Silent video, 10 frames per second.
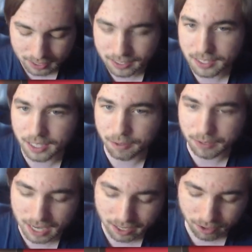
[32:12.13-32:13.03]
doesn't get
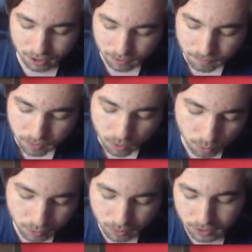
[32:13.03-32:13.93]
retired.
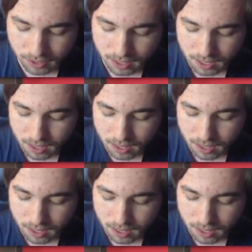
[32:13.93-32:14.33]
We would